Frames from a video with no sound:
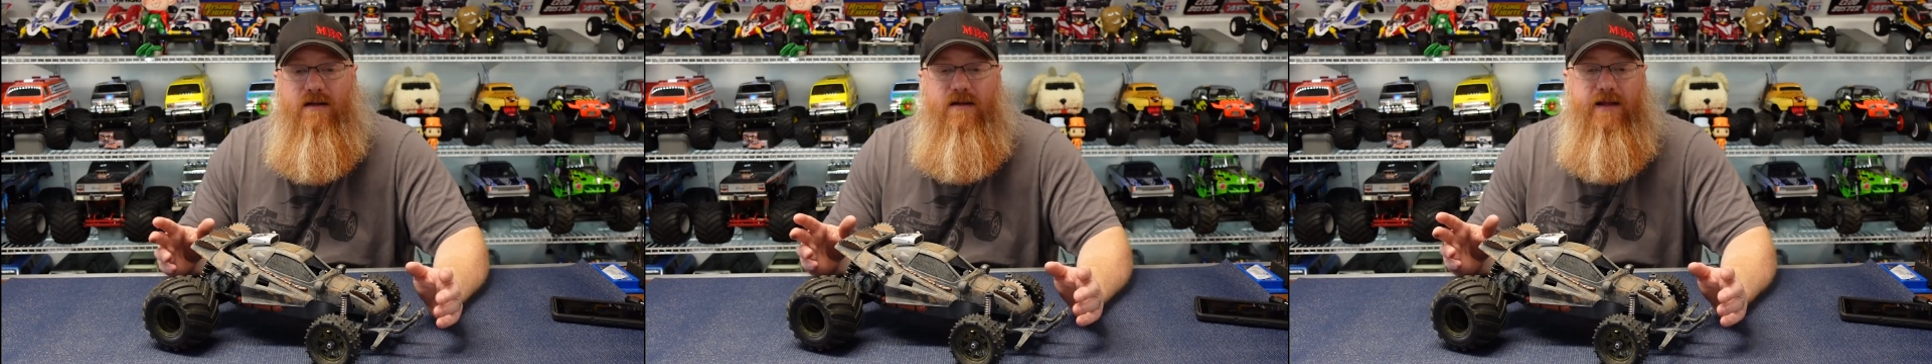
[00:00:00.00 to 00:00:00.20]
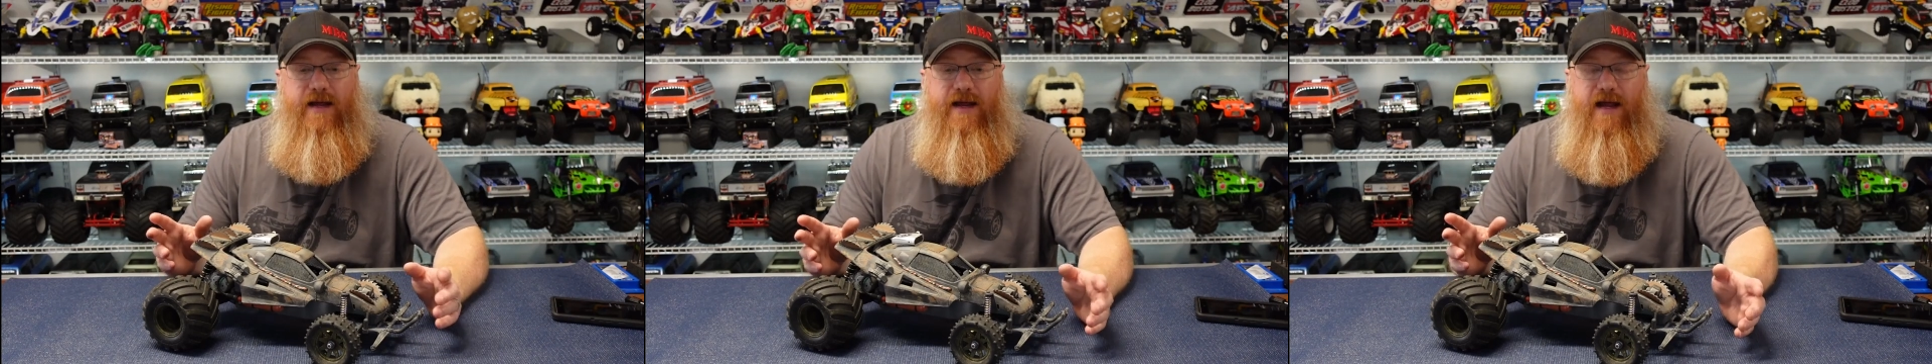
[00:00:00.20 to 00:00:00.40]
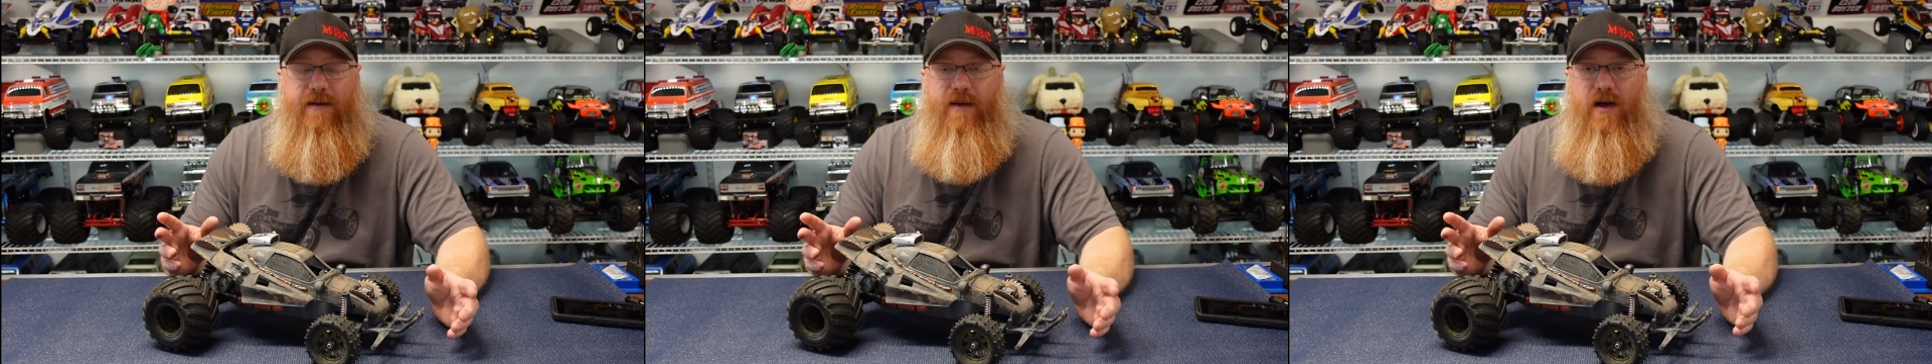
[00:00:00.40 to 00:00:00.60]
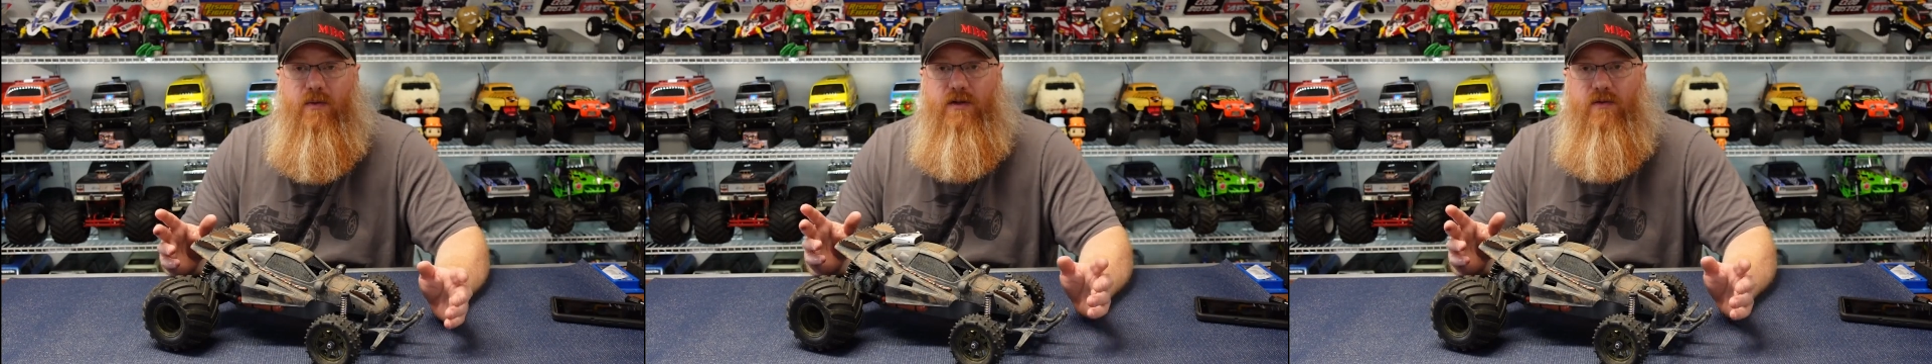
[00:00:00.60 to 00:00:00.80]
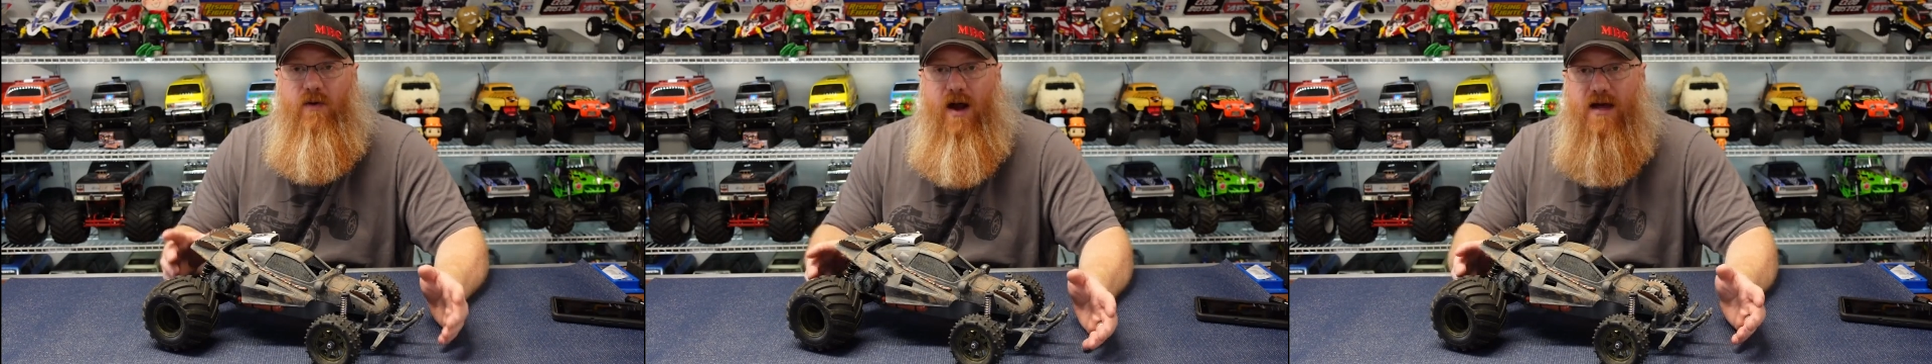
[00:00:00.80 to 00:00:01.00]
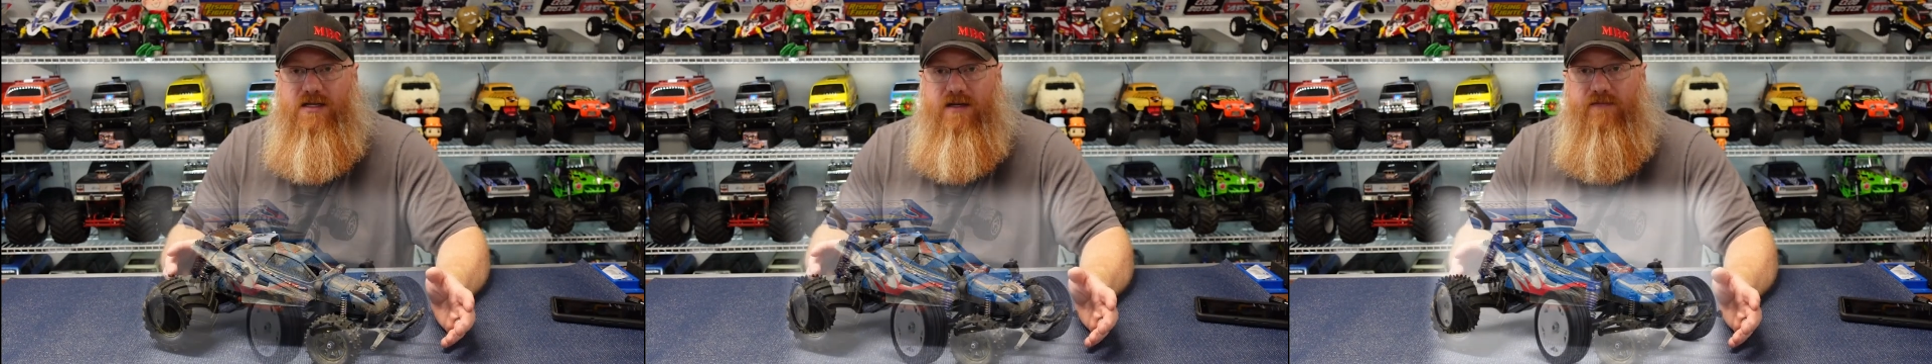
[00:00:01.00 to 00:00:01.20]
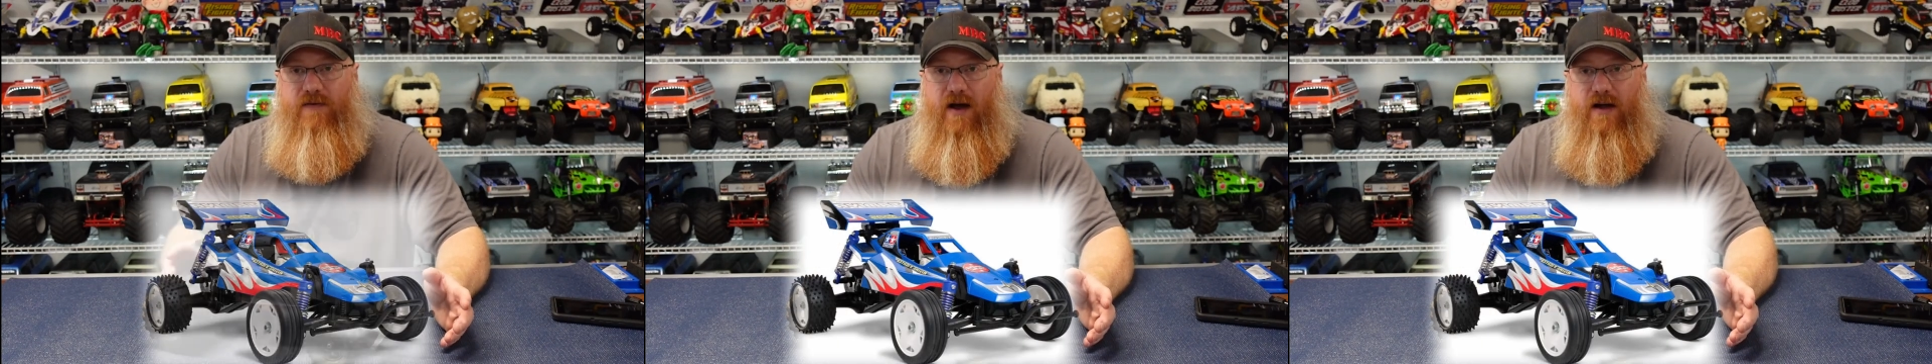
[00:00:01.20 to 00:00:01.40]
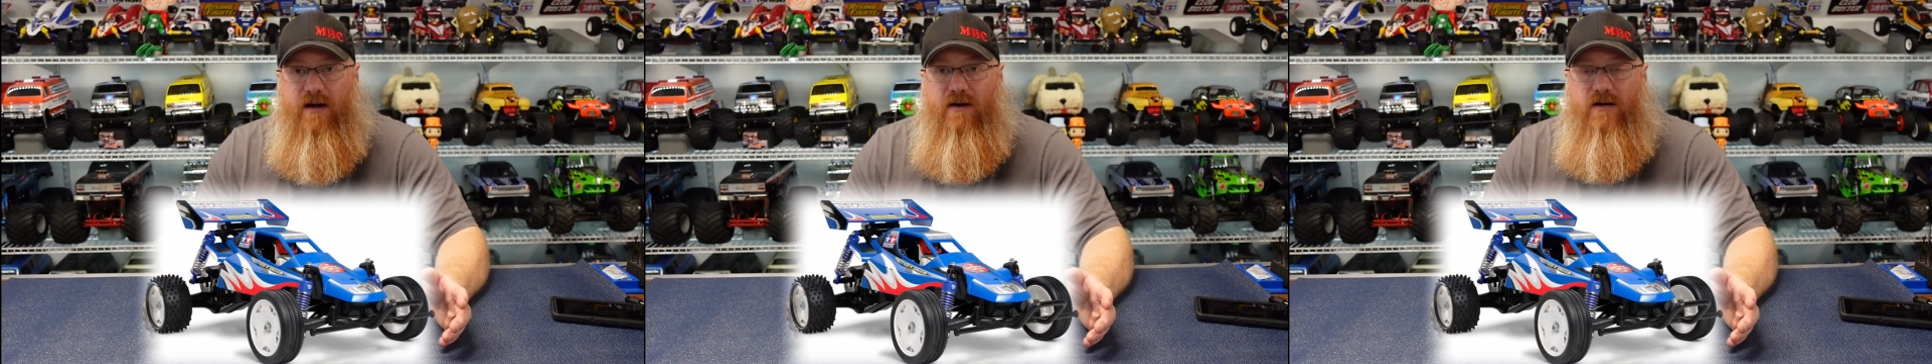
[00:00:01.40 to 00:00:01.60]
they came out with the Rising
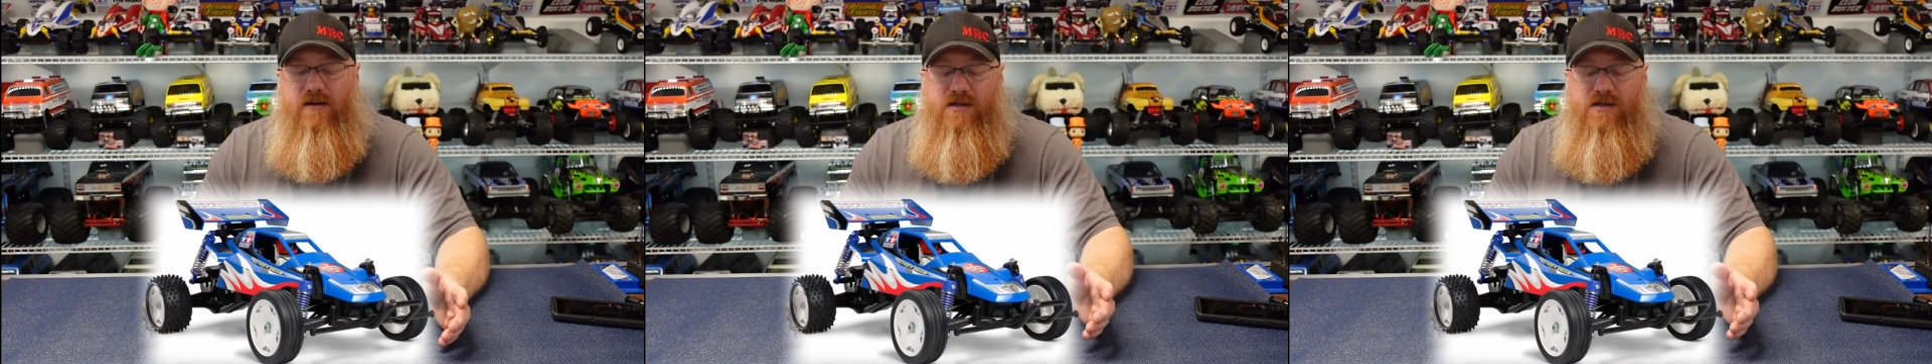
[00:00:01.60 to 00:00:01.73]
Fighter.